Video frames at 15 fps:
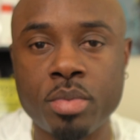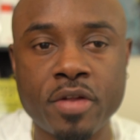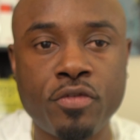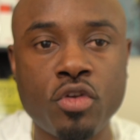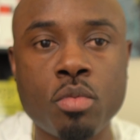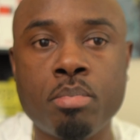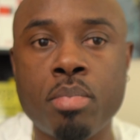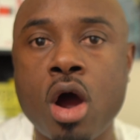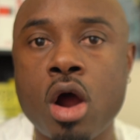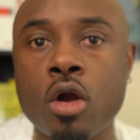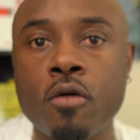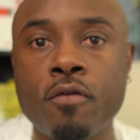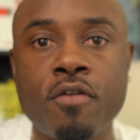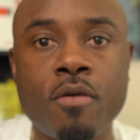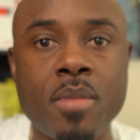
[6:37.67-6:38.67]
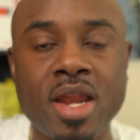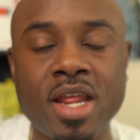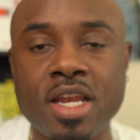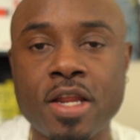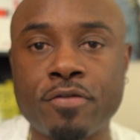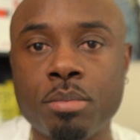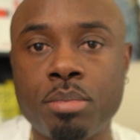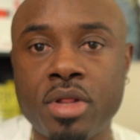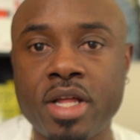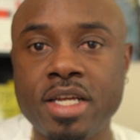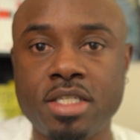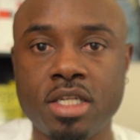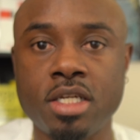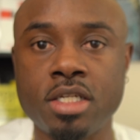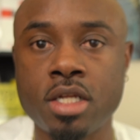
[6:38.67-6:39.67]
But if you borrow from many different
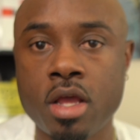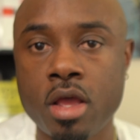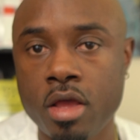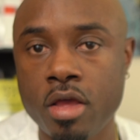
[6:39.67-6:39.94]
places,